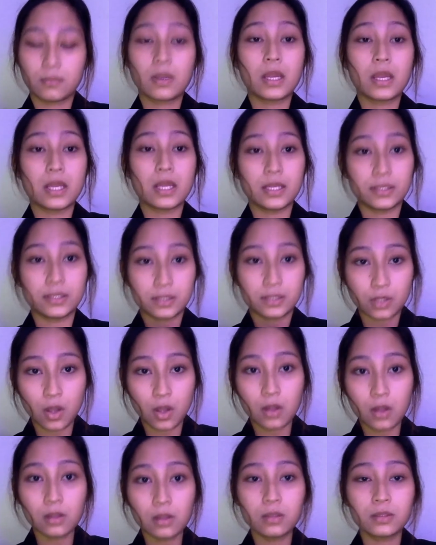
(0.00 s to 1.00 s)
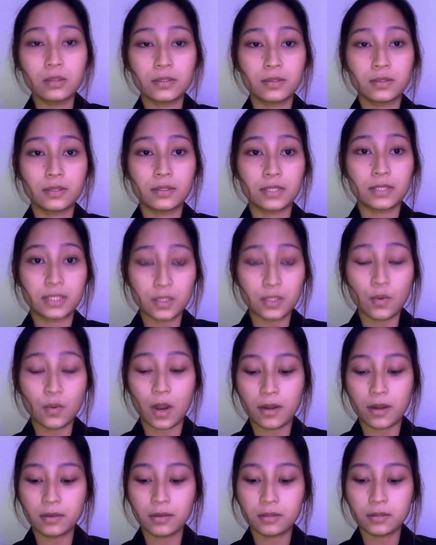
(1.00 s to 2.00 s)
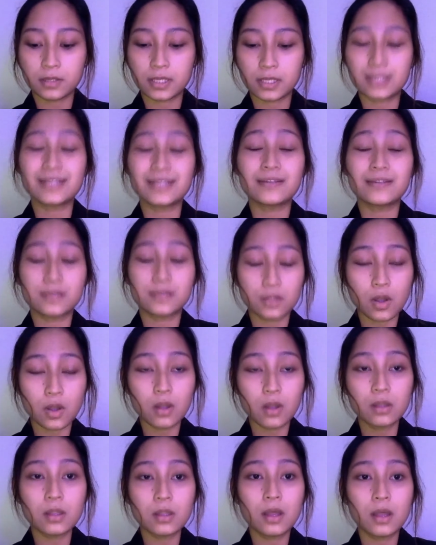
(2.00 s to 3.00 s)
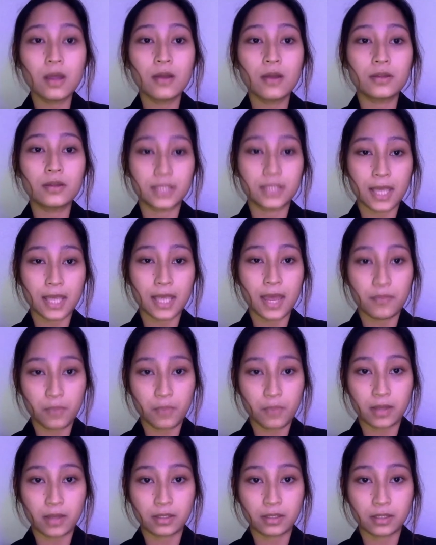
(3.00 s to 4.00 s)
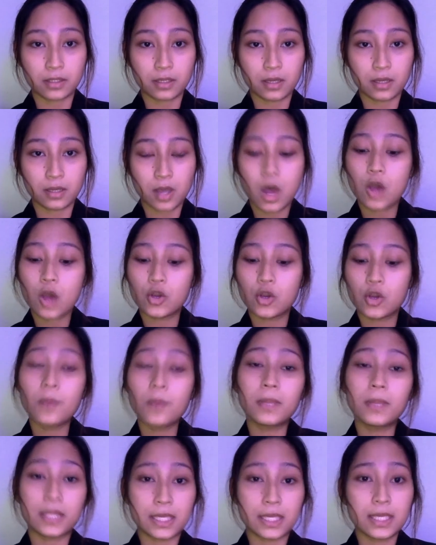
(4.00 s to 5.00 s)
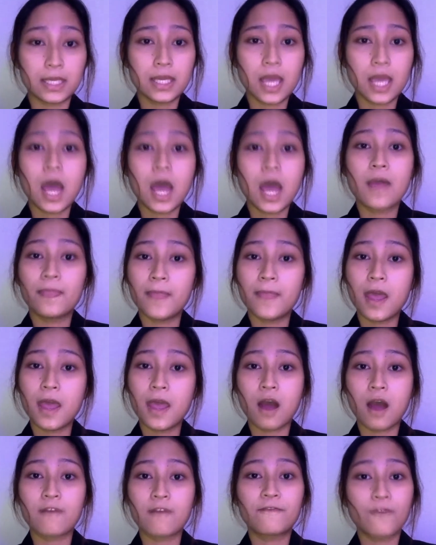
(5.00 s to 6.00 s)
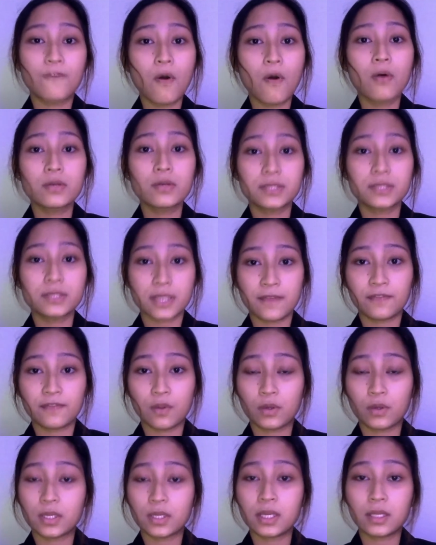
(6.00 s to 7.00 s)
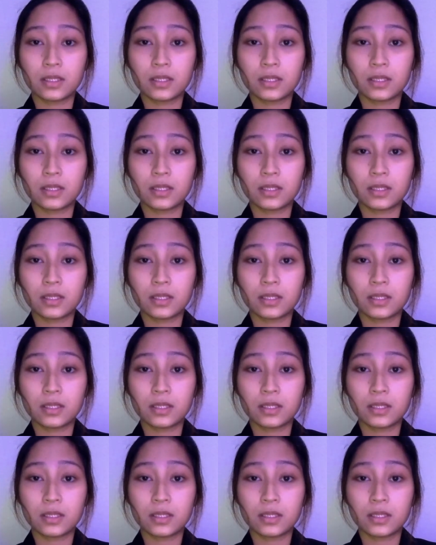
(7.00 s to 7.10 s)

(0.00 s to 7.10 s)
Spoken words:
the third one is install the headband. Normally, there are 4 self-locking